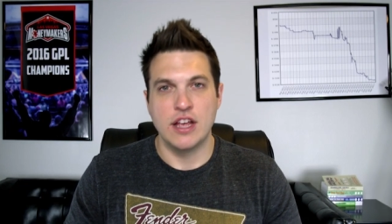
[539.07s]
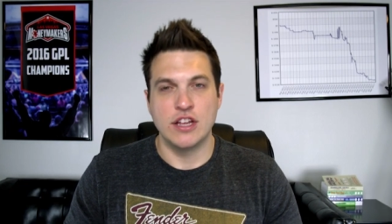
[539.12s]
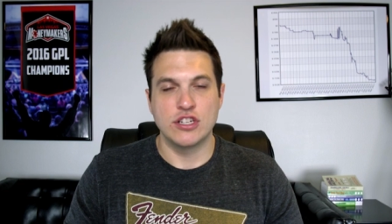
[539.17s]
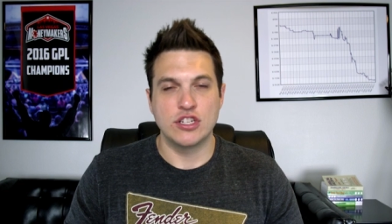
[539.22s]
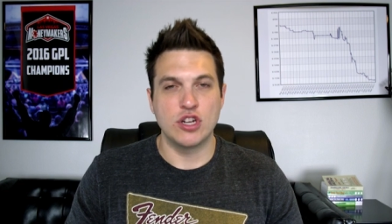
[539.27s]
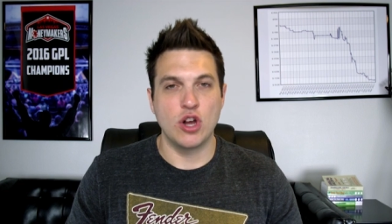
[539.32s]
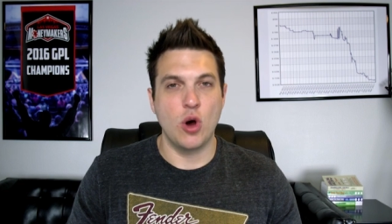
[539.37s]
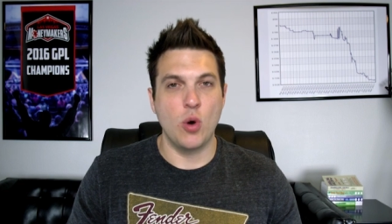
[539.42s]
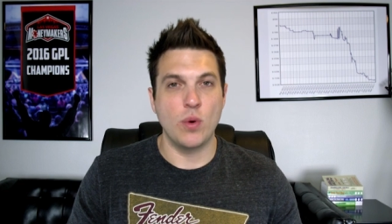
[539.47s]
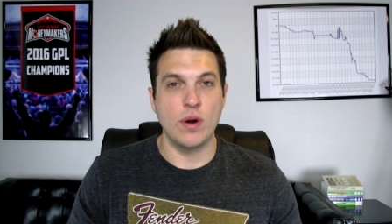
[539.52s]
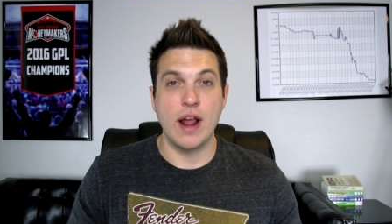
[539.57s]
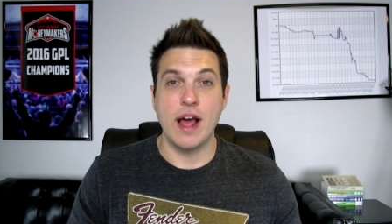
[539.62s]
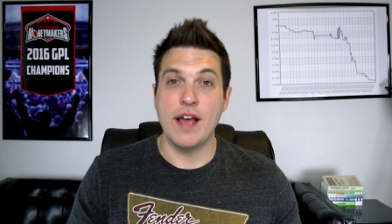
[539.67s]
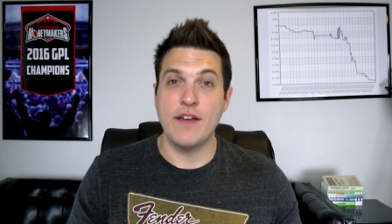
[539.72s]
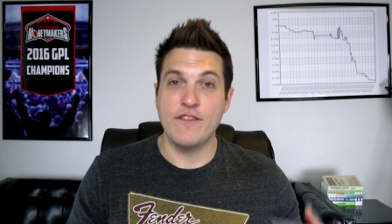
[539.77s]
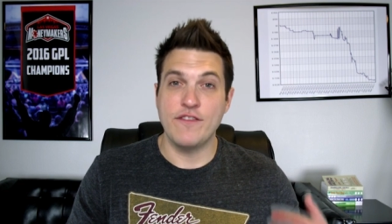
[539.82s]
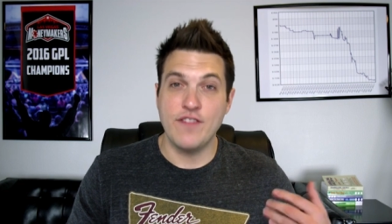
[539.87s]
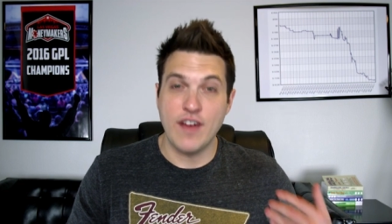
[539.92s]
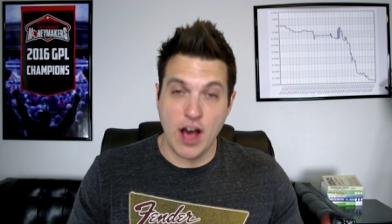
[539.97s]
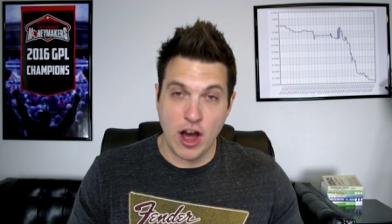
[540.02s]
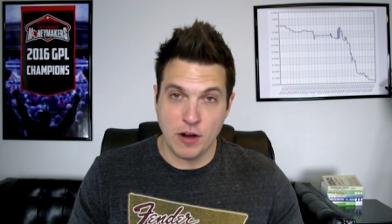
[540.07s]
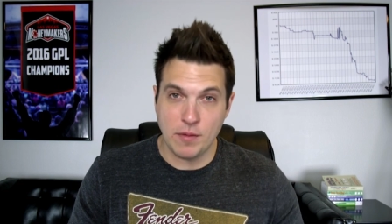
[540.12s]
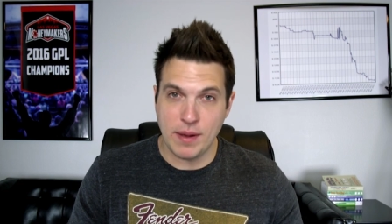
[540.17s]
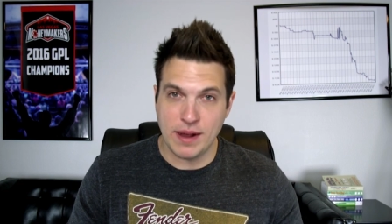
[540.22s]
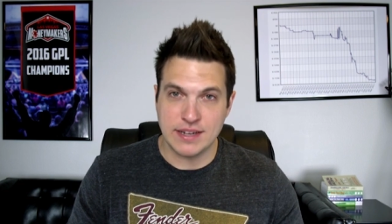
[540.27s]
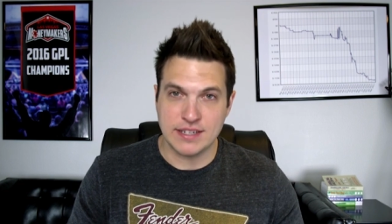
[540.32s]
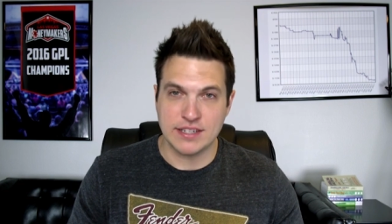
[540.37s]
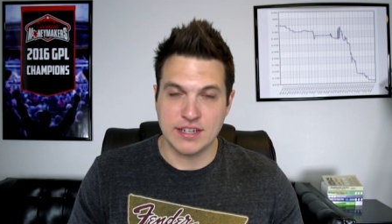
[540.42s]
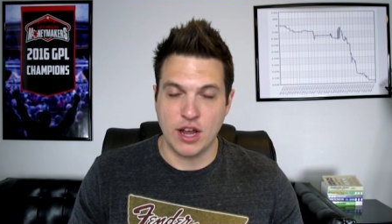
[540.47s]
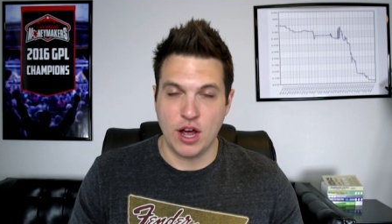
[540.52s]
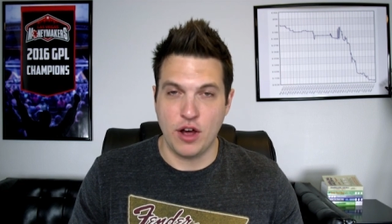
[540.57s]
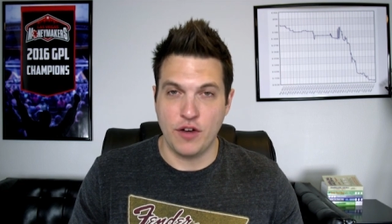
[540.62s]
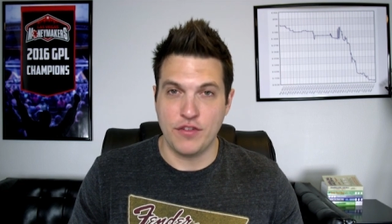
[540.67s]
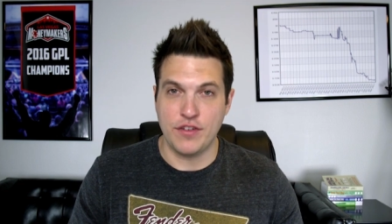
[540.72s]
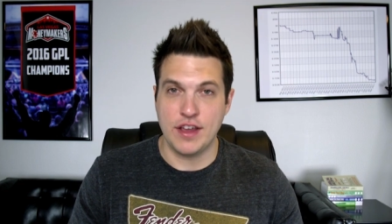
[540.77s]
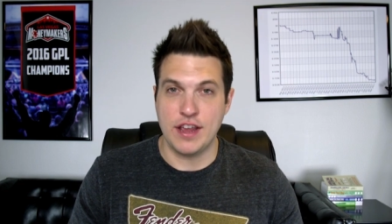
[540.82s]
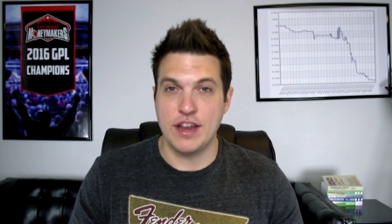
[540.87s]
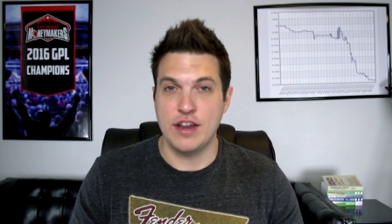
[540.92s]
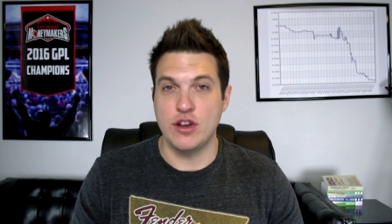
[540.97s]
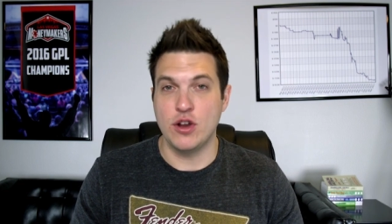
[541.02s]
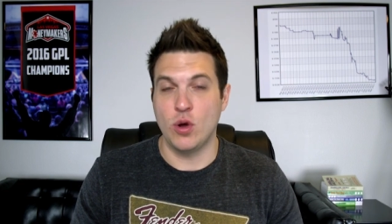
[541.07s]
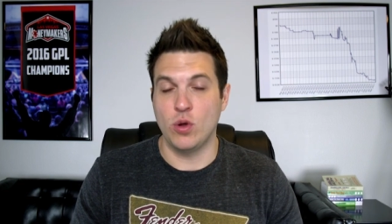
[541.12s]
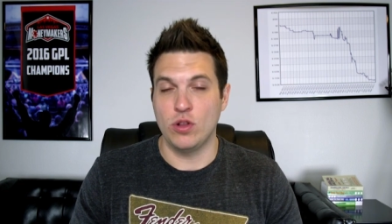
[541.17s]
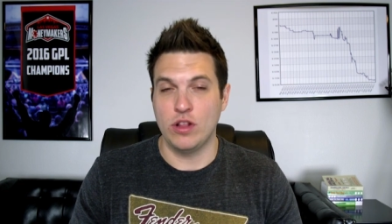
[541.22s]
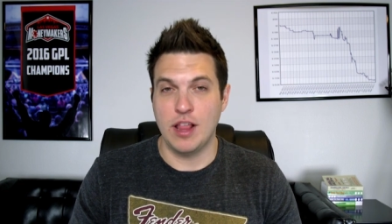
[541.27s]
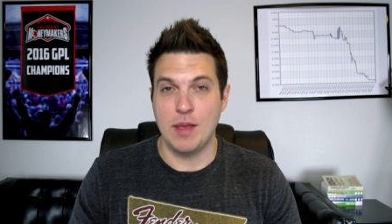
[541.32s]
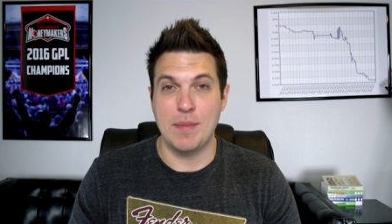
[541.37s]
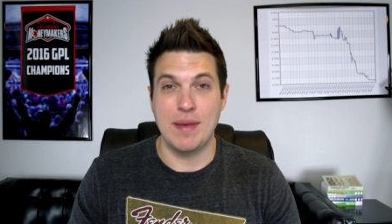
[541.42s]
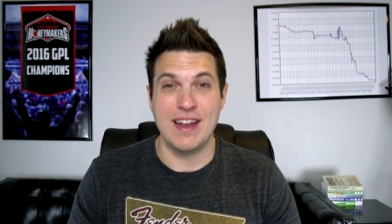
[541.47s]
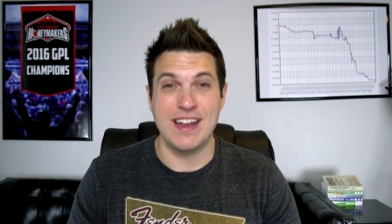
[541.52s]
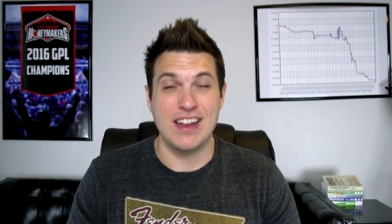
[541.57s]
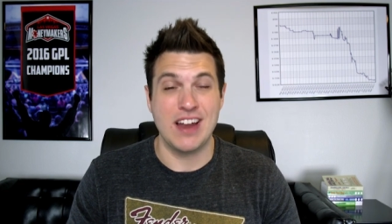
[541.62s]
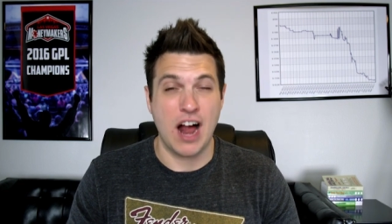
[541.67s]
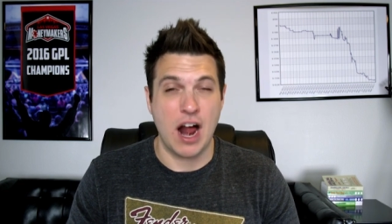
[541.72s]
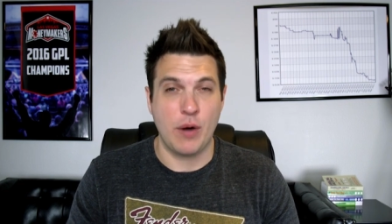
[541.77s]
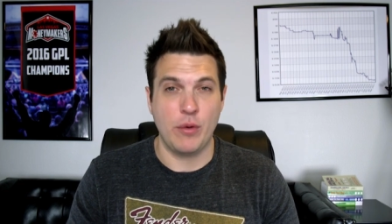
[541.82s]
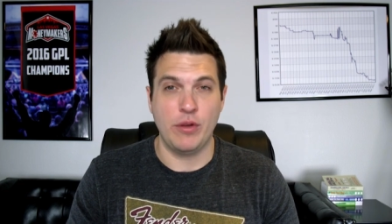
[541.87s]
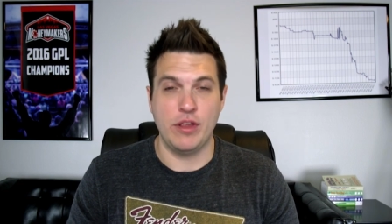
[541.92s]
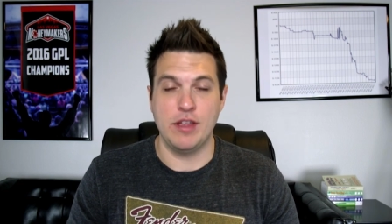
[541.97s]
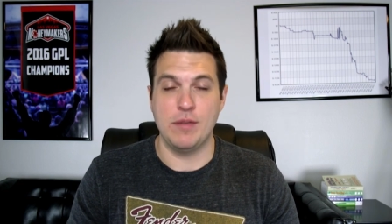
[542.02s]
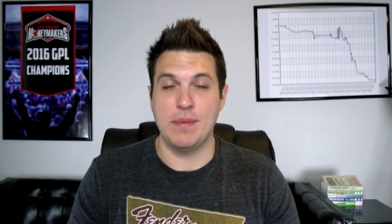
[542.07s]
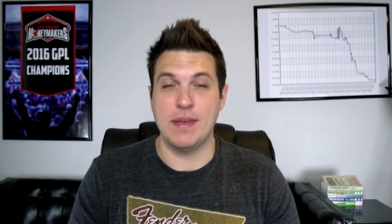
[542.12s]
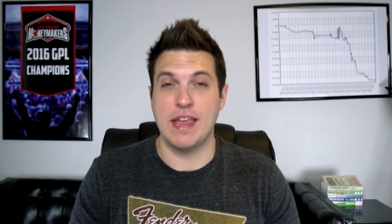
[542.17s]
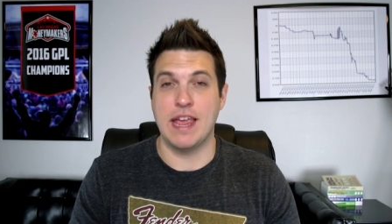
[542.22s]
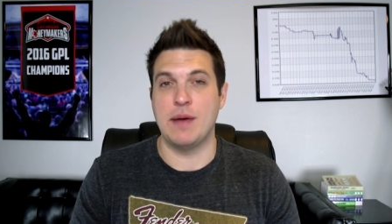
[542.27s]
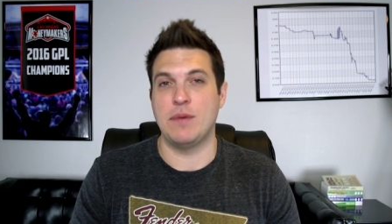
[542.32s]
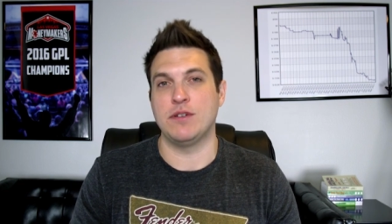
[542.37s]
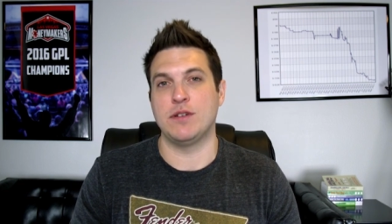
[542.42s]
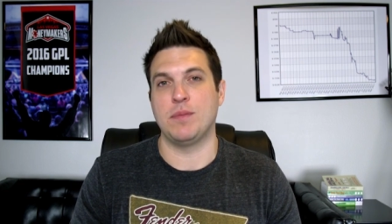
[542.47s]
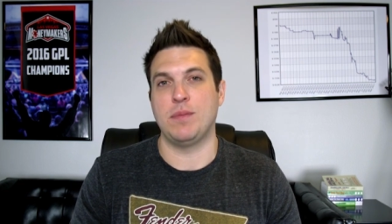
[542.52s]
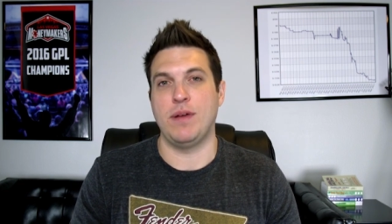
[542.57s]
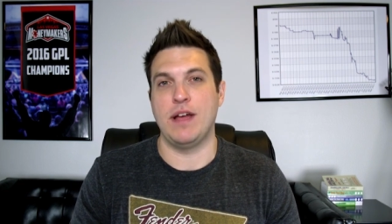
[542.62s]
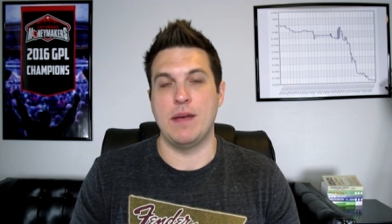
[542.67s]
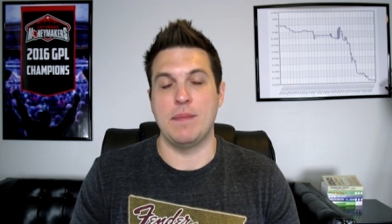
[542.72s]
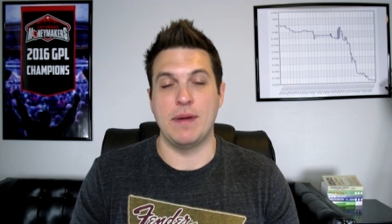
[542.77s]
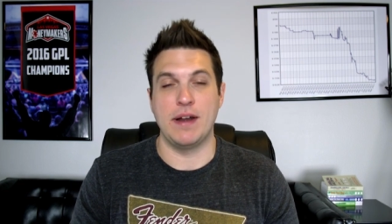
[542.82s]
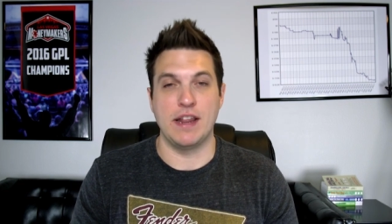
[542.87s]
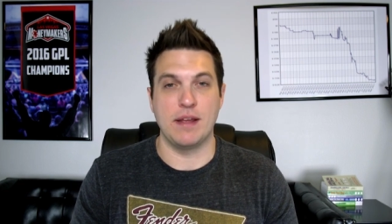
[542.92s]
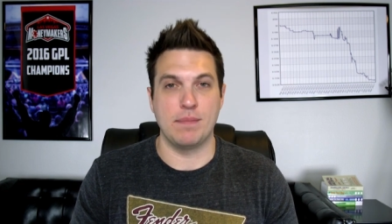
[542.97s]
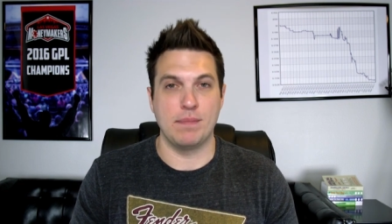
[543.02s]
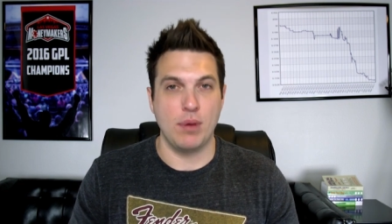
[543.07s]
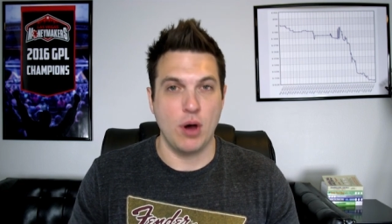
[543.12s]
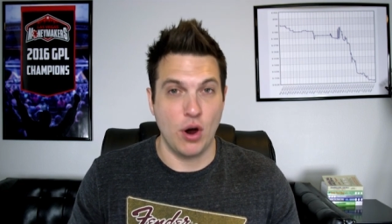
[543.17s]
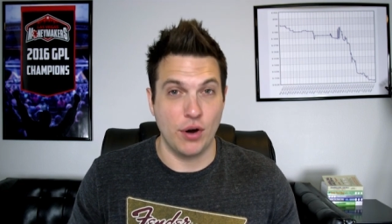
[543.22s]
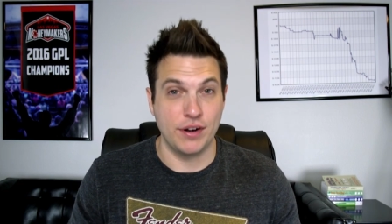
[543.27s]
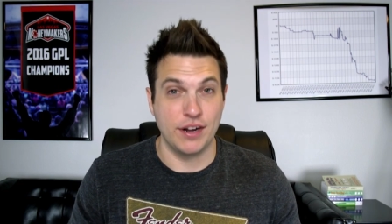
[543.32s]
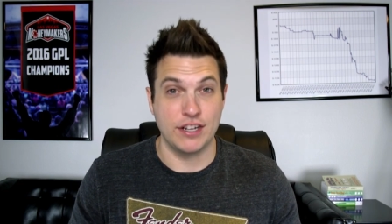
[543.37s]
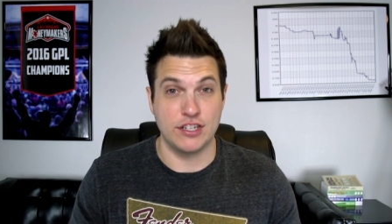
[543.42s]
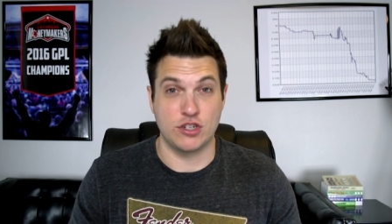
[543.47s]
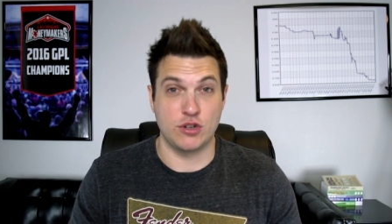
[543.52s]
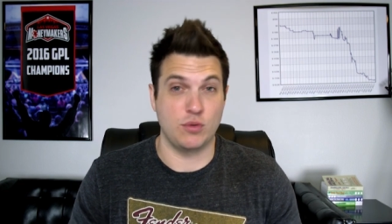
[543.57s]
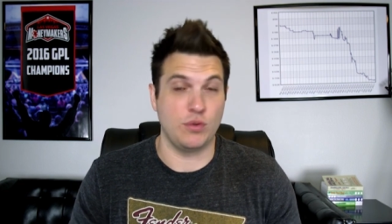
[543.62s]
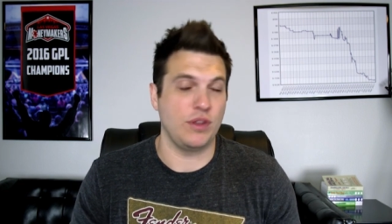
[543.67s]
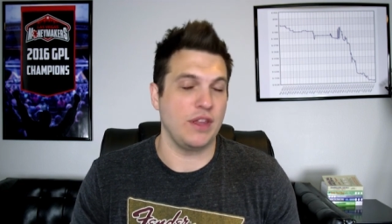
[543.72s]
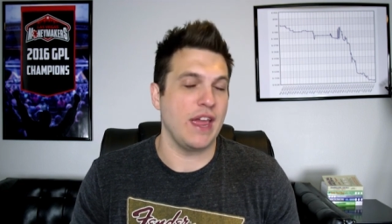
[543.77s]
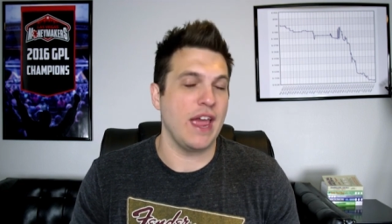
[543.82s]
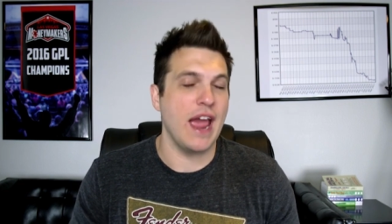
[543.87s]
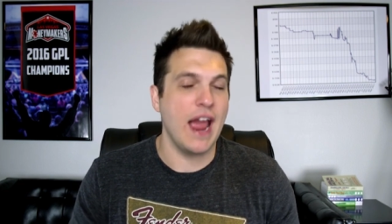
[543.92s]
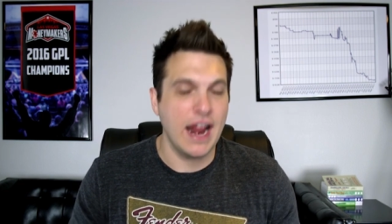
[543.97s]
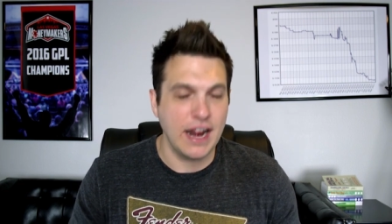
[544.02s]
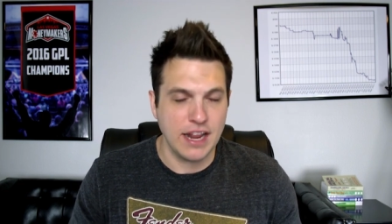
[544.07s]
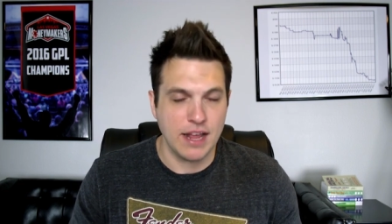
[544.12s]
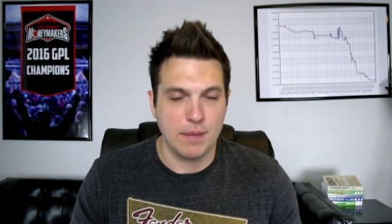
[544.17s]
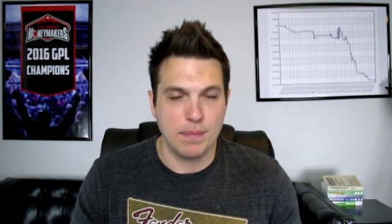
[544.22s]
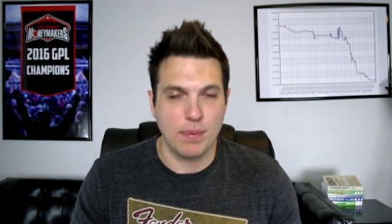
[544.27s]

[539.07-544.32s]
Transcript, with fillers: So when I found myself in No Limit, not really being able to play many opponents or really any